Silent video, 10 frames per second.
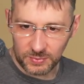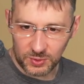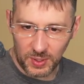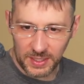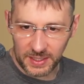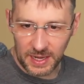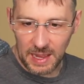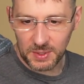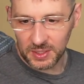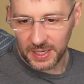try to
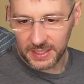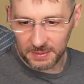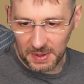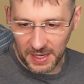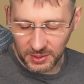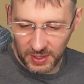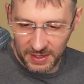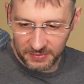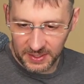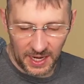emulate a
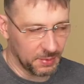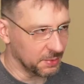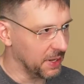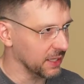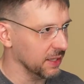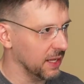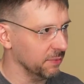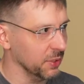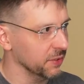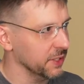Minecraft game and make a lot
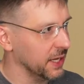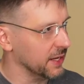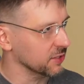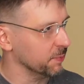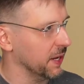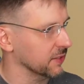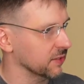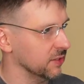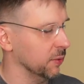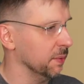of building aspects
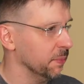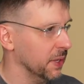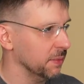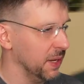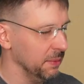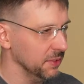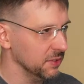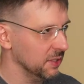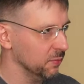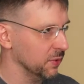to it. But maybe
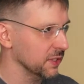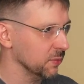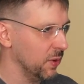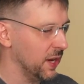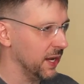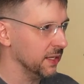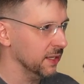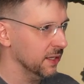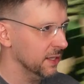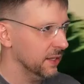there's some reason why
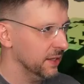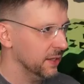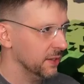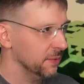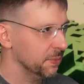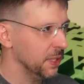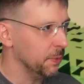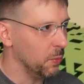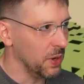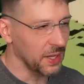
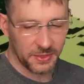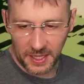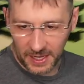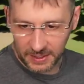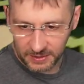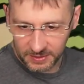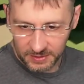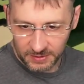people want that.